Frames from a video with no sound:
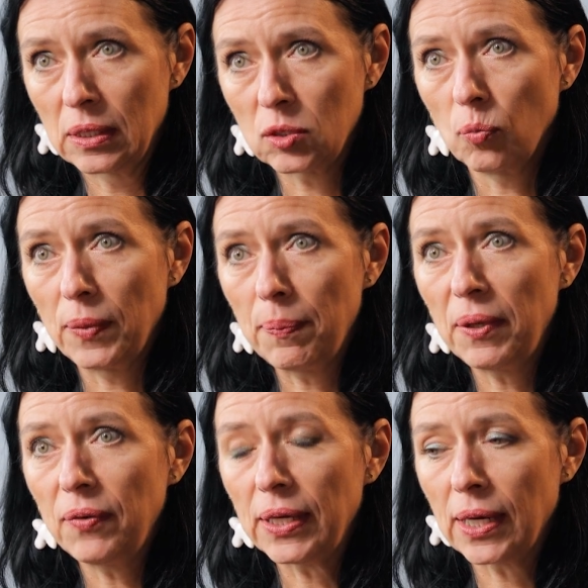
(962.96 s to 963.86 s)
so
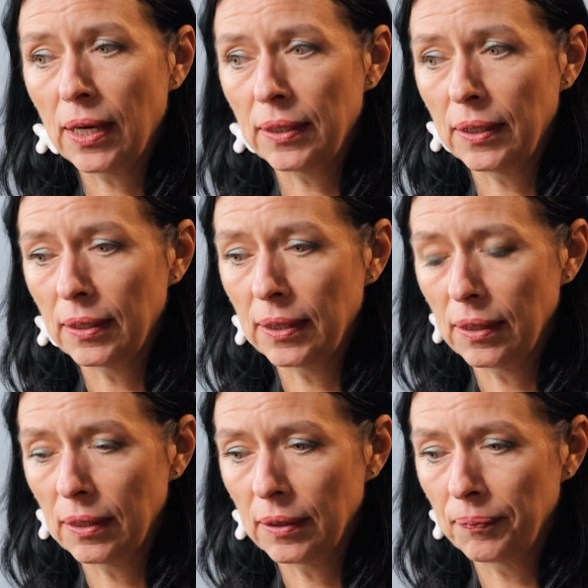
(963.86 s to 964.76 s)
maybe we
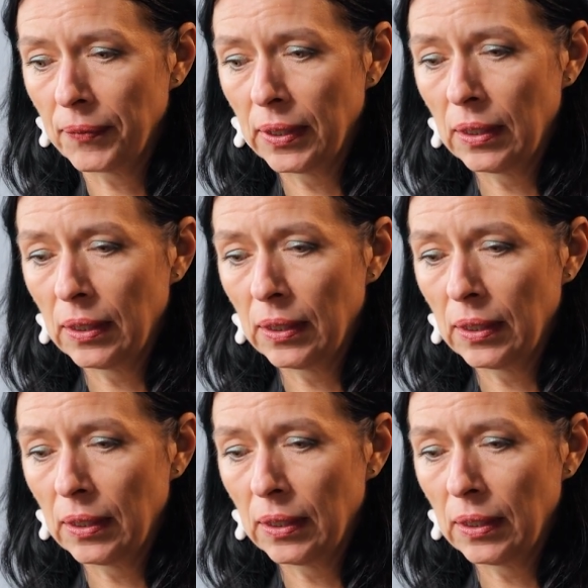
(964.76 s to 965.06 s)
can